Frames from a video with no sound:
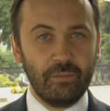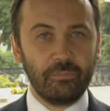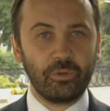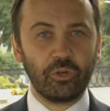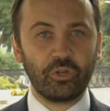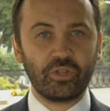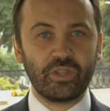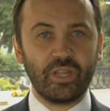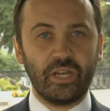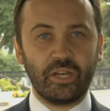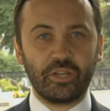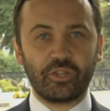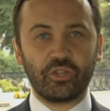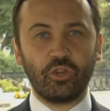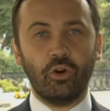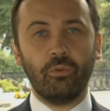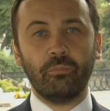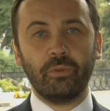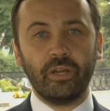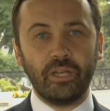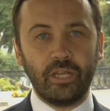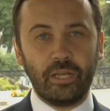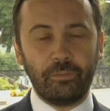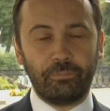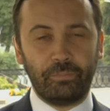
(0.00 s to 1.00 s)
because there are so
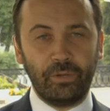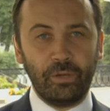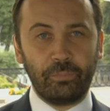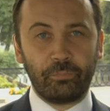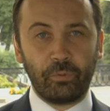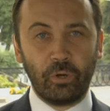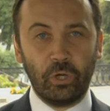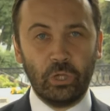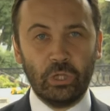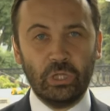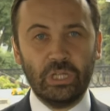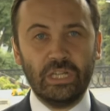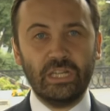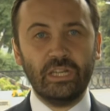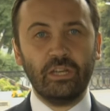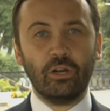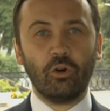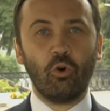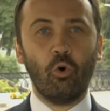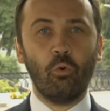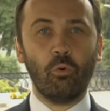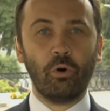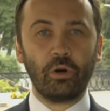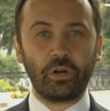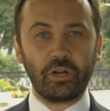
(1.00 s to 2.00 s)
many people
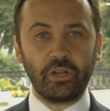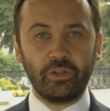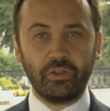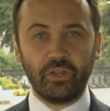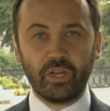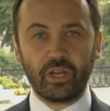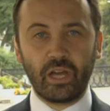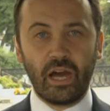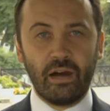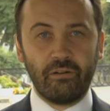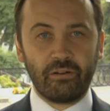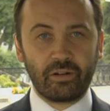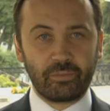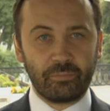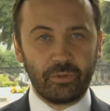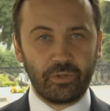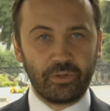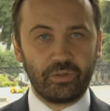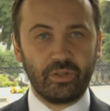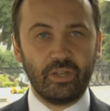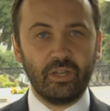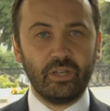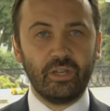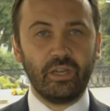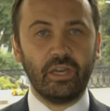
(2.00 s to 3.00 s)
who were in the
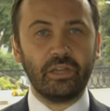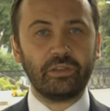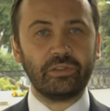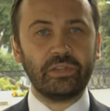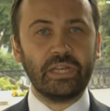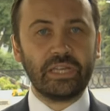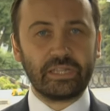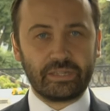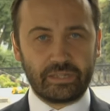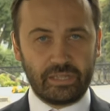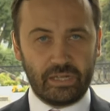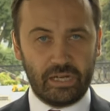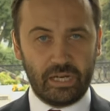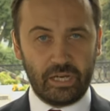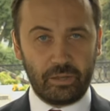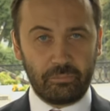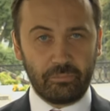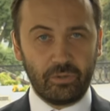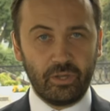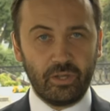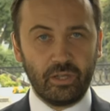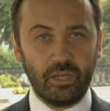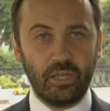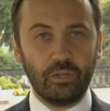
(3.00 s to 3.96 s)
government at that time.